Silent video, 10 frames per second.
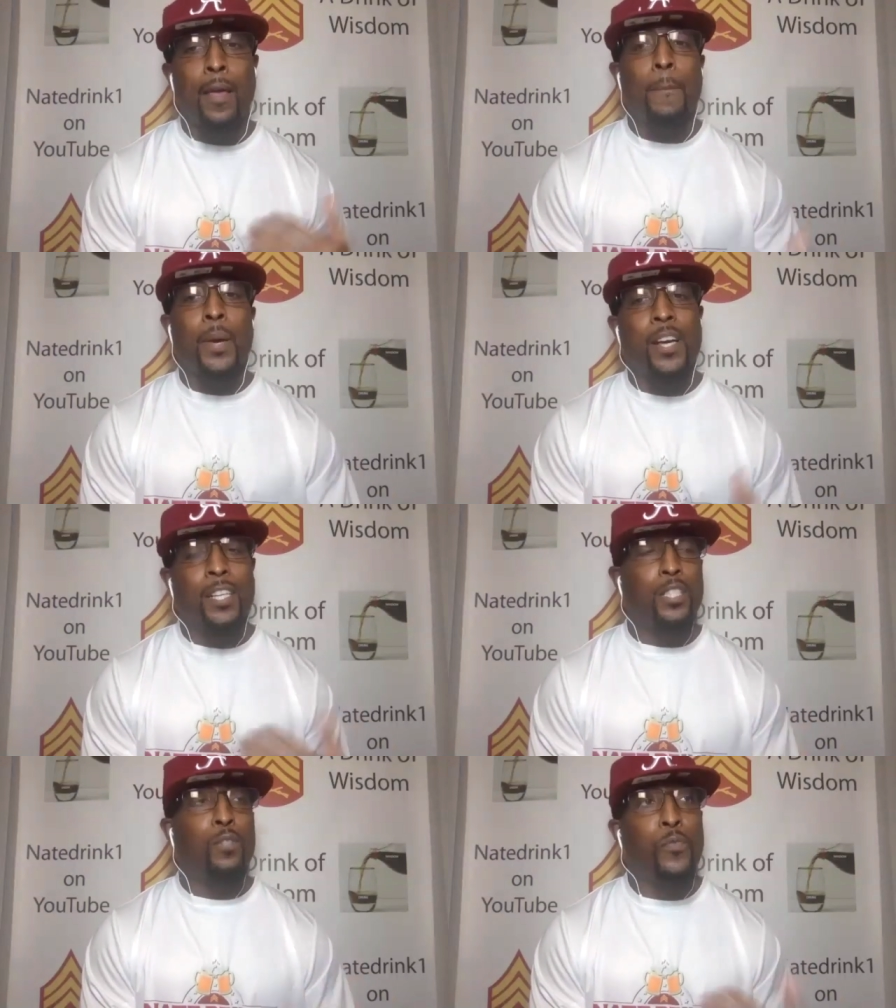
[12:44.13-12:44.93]

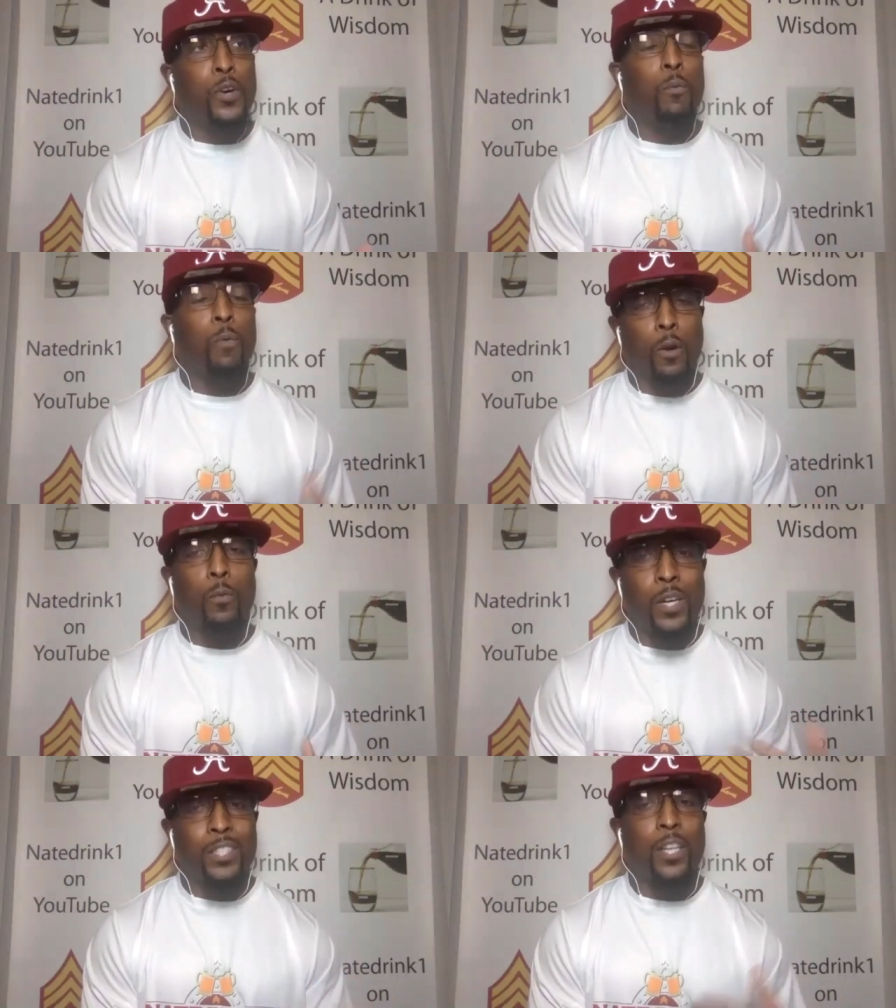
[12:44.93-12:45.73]
because his footwork
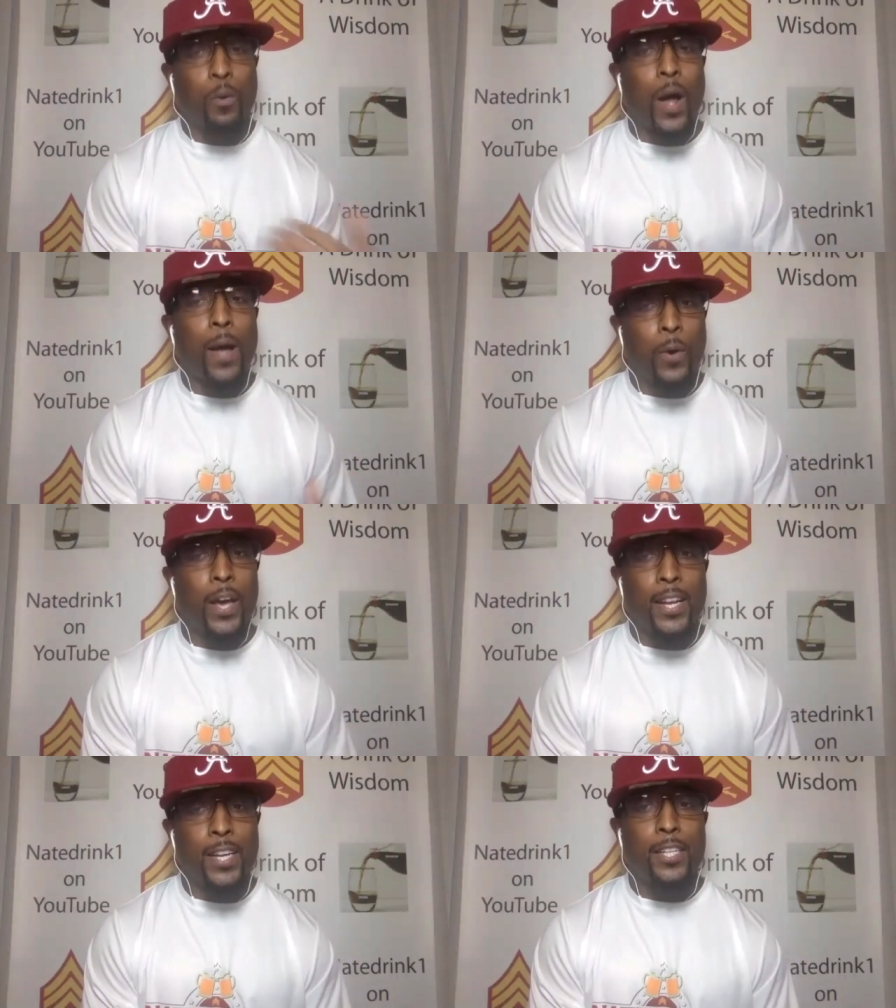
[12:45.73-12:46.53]
wasn't quite
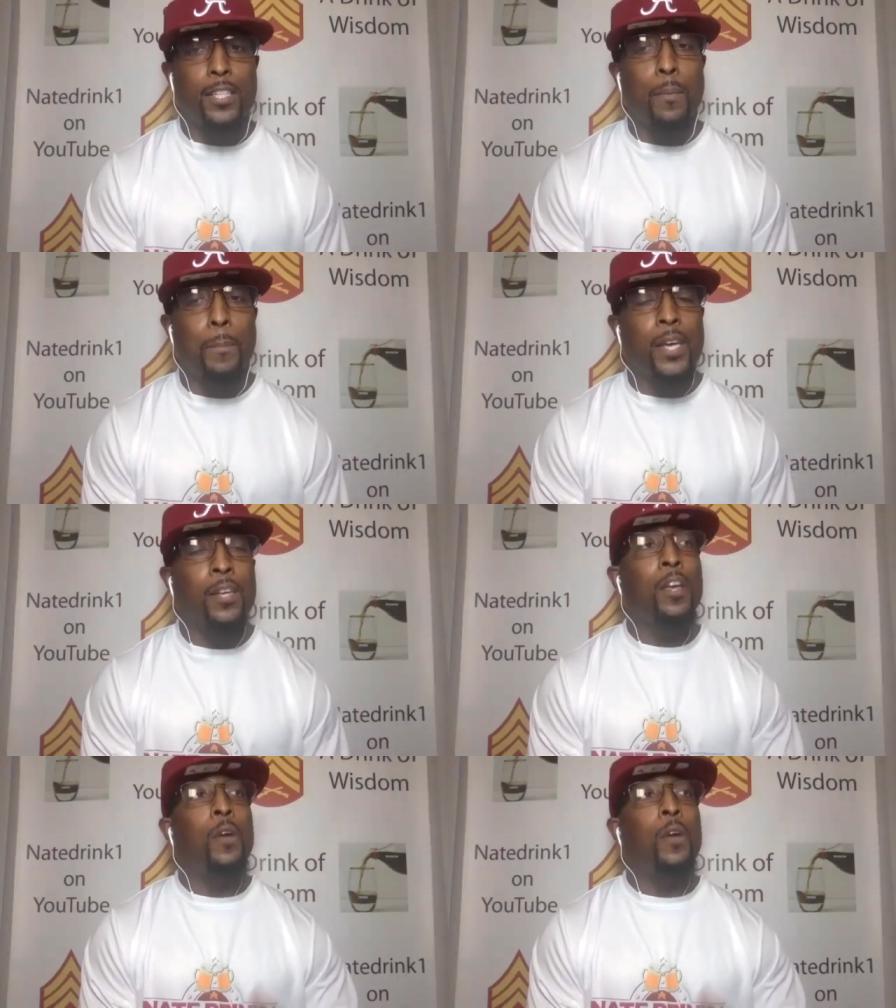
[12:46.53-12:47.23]
where it needed to be,